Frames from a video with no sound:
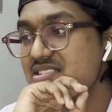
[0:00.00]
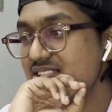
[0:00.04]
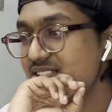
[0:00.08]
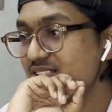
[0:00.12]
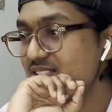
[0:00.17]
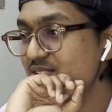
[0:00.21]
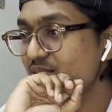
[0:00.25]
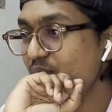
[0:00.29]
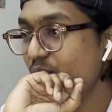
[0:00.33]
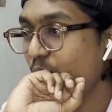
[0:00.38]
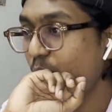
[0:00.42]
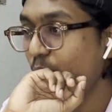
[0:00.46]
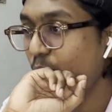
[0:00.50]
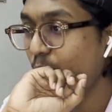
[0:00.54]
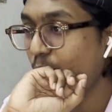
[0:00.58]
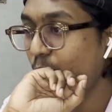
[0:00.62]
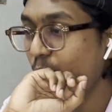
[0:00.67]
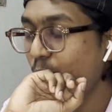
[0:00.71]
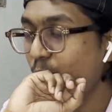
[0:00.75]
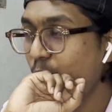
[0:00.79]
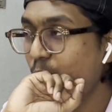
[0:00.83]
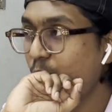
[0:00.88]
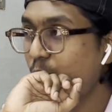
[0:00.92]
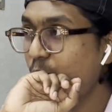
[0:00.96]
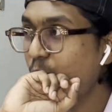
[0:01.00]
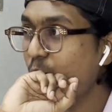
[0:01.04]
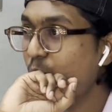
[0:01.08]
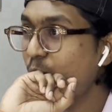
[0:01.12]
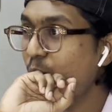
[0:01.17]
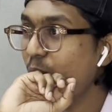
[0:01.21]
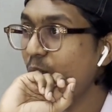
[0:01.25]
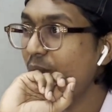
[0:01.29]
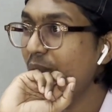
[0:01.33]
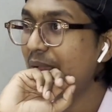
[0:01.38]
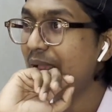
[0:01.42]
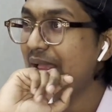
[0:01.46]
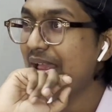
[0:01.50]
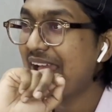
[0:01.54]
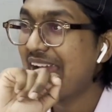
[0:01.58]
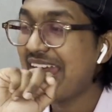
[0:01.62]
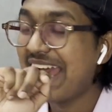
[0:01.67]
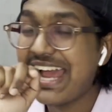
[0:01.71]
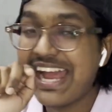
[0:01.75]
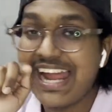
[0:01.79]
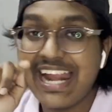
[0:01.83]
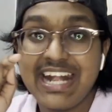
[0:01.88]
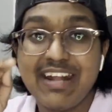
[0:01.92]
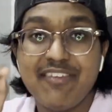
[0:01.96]
So
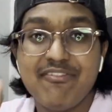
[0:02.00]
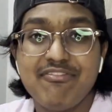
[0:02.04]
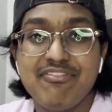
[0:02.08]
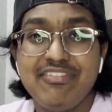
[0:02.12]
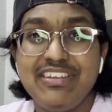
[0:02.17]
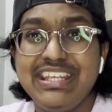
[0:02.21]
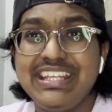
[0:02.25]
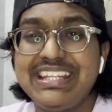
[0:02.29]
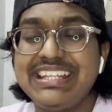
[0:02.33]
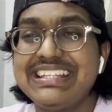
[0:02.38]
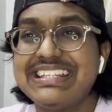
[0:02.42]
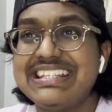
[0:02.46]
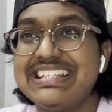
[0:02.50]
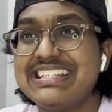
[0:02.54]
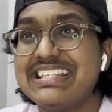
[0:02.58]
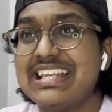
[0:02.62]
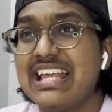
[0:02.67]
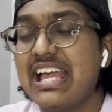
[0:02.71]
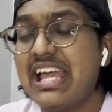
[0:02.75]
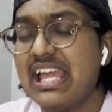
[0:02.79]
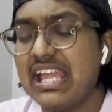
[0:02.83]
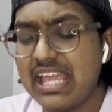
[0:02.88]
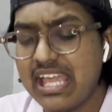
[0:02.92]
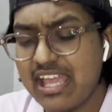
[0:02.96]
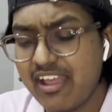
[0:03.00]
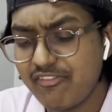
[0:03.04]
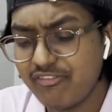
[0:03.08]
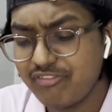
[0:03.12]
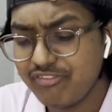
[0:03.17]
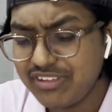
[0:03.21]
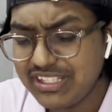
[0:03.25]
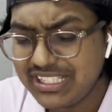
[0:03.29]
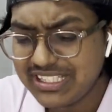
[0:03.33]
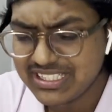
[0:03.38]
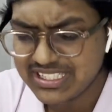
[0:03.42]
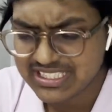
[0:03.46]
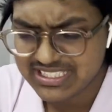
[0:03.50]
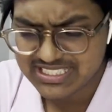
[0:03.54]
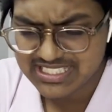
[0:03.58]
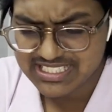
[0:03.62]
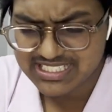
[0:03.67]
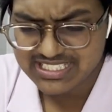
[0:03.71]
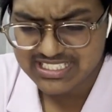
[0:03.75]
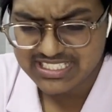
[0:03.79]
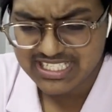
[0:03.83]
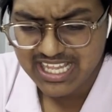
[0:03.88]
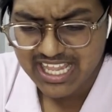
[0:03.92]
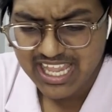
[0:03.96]
I have
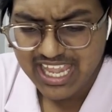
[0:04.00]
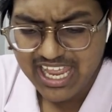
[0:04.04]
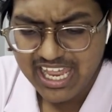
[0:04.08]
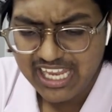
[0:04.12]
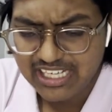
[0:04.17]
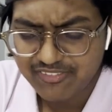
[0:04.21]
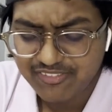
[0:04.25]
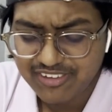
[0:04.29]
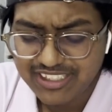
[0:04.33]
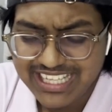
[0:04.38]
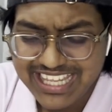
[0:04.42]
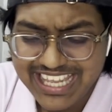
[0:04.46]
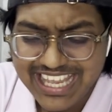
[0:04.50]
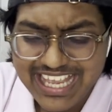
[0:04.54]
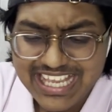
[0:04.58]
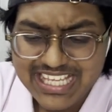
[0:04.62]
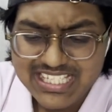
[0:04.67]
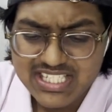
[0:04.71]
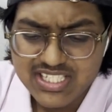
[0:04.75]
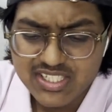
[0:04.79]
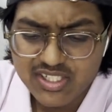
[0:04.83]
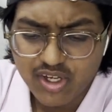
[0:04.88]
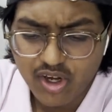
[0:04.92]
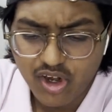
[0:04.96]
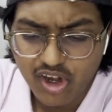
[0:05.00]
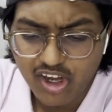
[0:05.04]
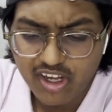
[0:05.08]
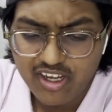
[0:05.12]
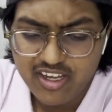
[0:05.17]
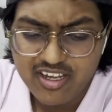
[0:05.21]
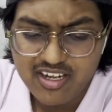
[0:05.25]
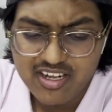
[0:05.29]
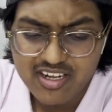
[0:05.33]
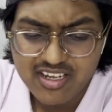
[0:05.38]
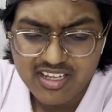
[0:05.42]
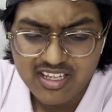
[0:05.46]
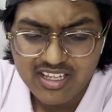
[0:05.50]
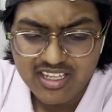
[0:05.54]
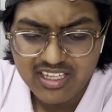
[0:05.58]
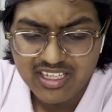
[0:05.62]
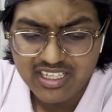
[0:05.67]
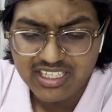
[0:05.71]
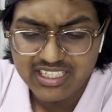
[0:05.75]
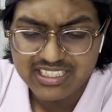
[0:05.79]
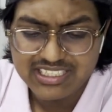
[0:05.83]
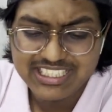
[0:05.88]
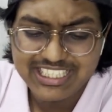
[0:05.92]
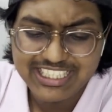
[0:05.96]
weaknesses, and when I ask God,
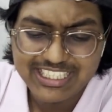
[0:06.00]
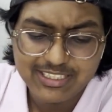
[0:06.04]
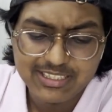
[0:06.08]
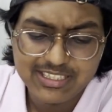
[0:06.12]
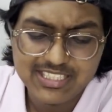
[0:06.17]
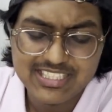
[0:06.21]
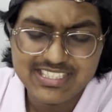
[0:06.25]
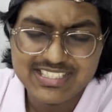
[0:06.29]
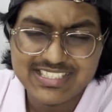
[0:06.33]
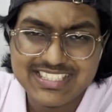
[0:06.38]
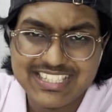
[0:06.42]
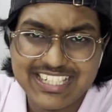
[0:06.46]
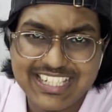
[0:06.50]
take this